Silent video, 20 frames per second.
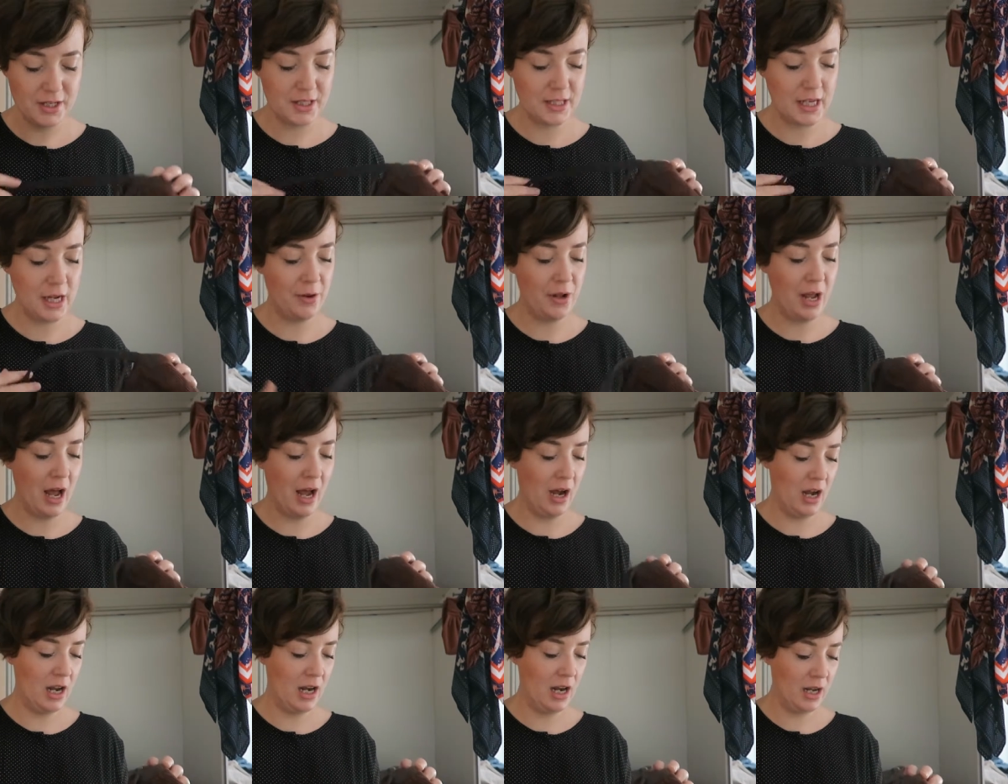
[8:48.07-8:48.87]
So
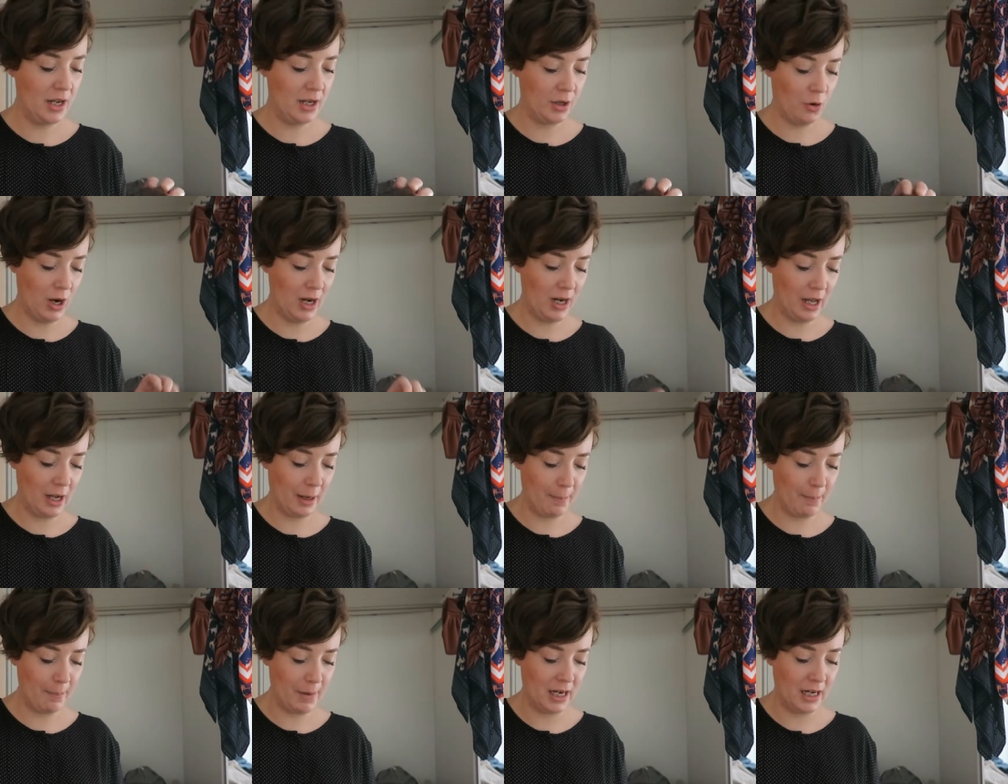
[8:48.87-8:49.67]
yeah, I quite
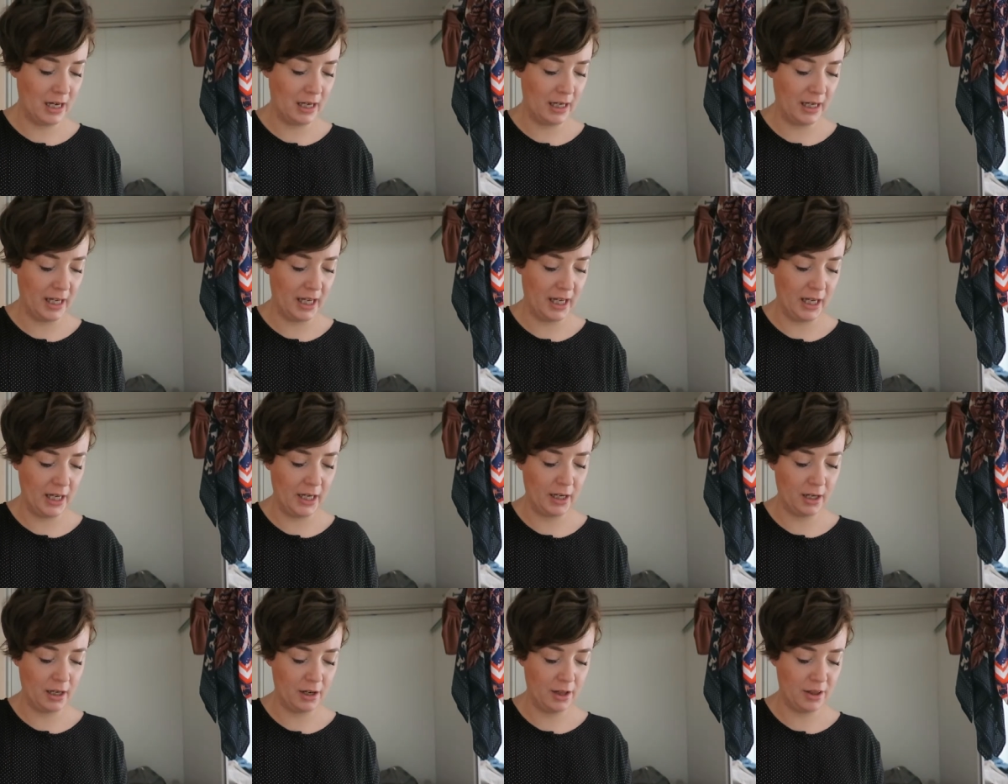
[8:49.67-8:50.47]
like
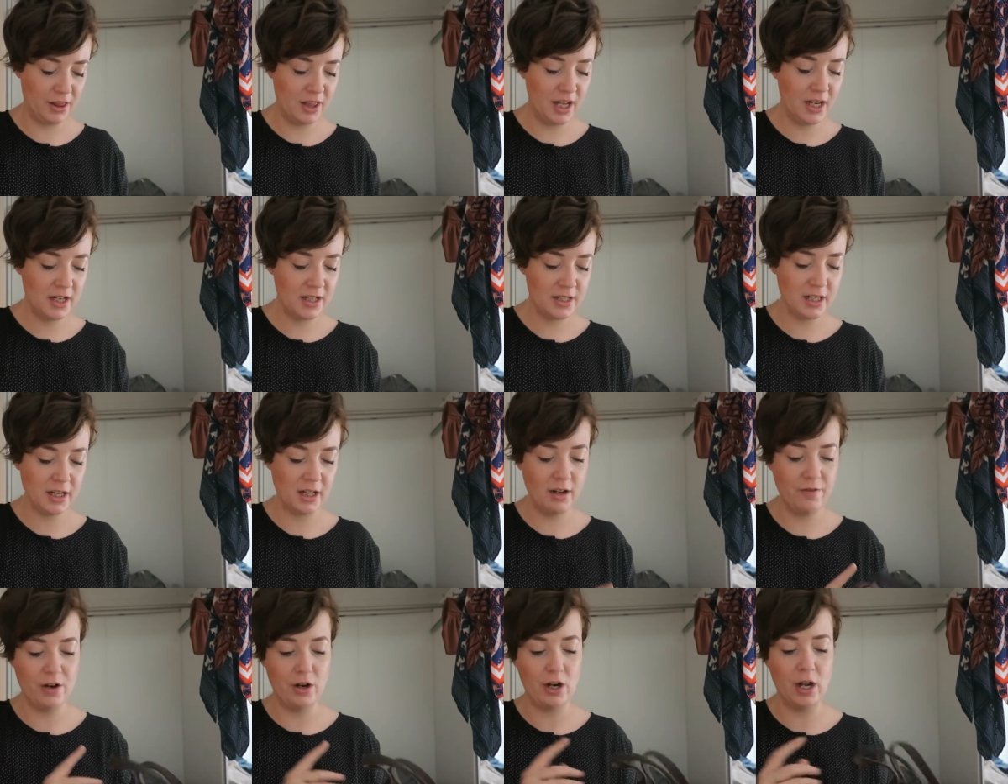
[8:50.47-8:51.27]
manly kind of things, and
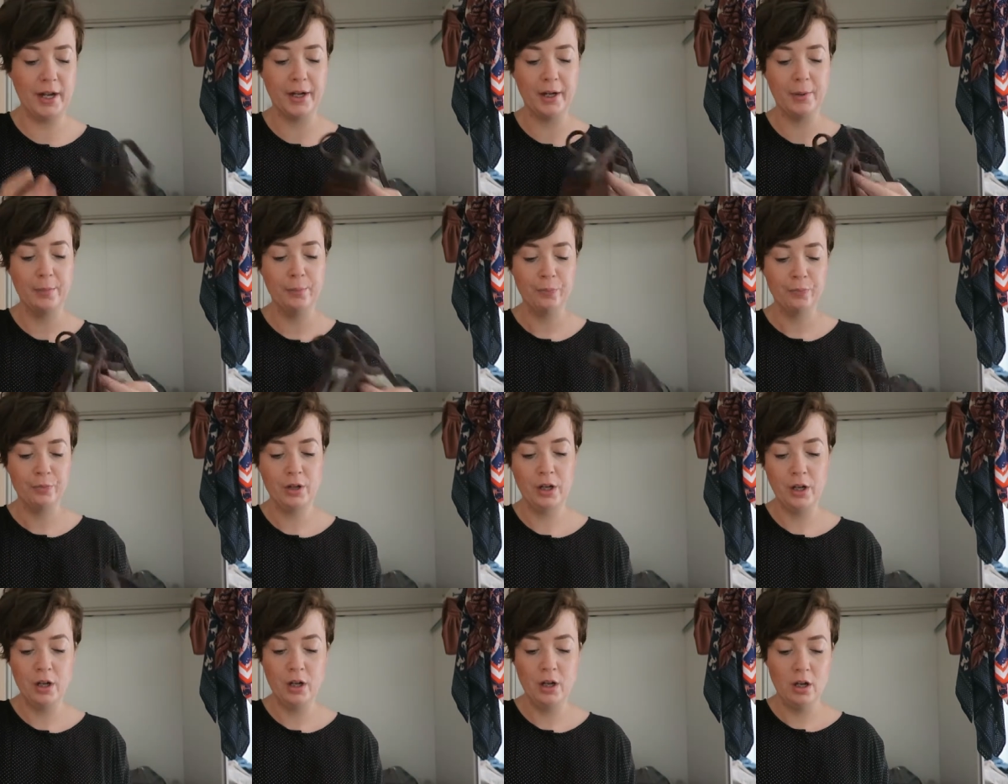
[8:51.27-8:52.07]
I felt like
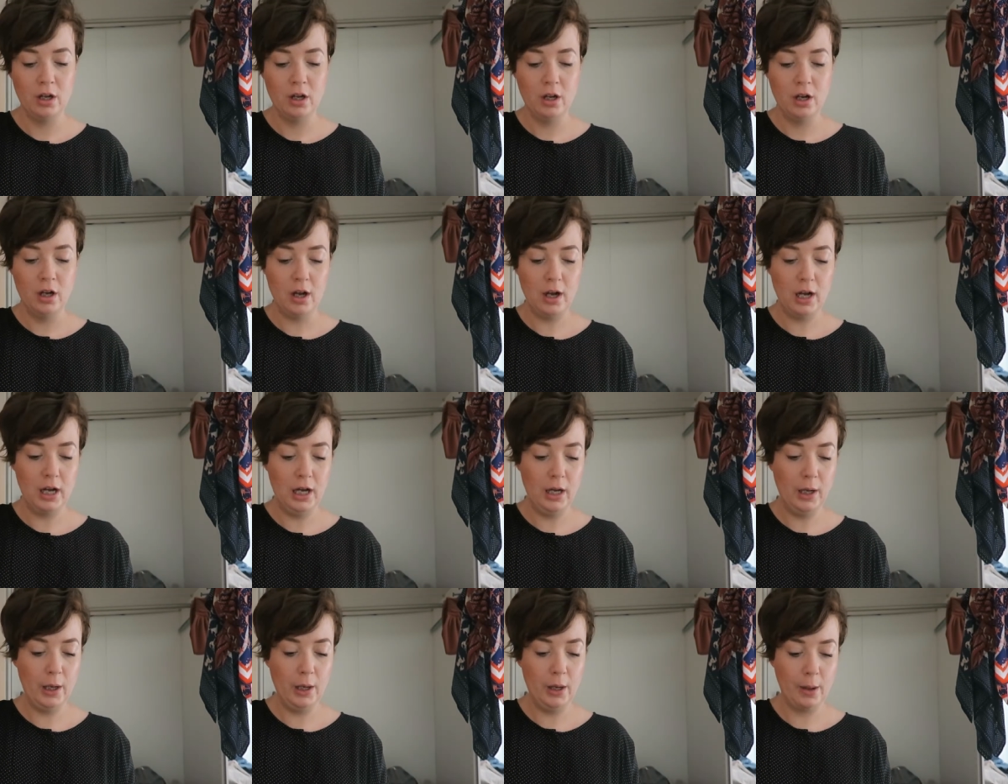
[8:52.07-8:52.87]

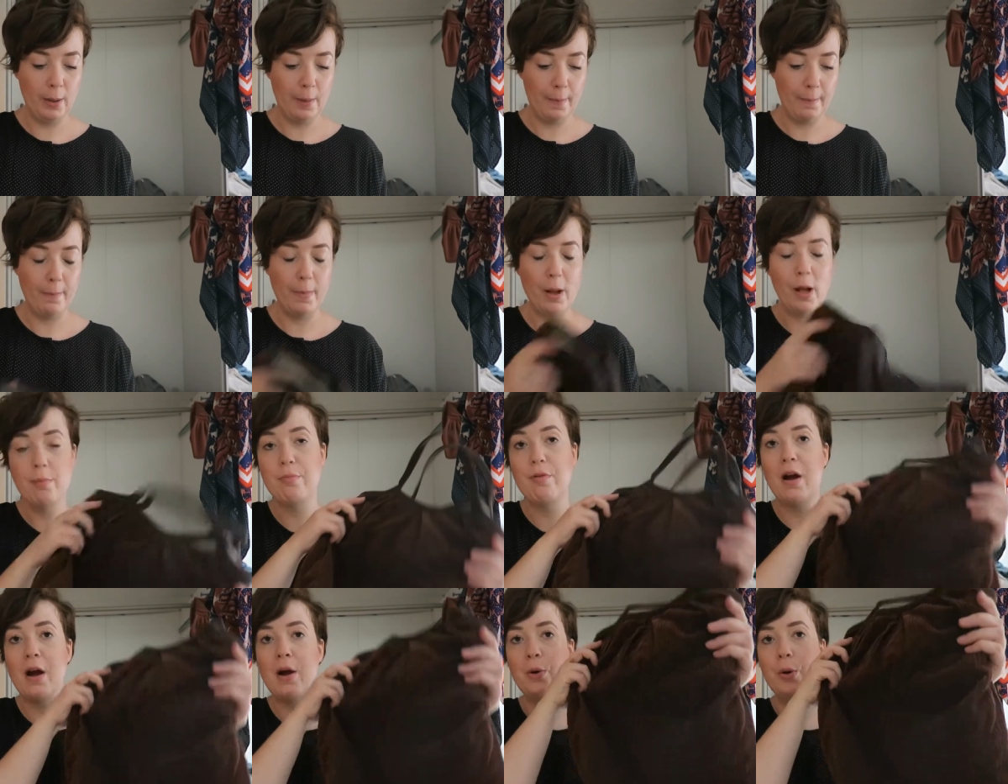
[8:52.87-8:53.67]

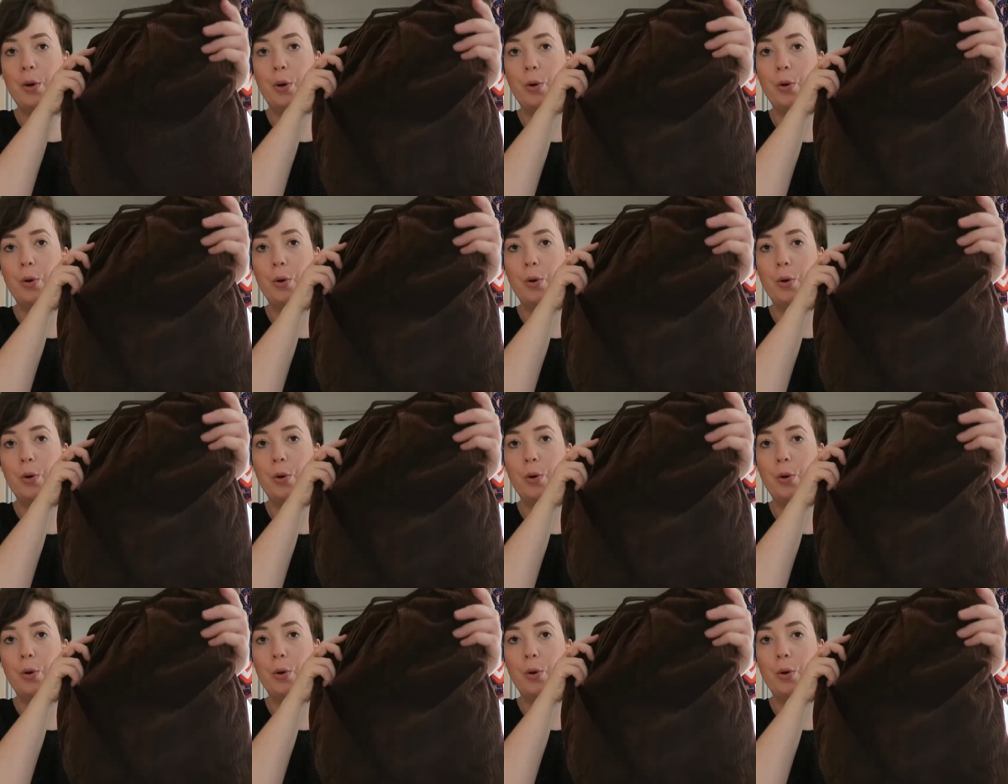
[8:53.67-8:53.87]
brown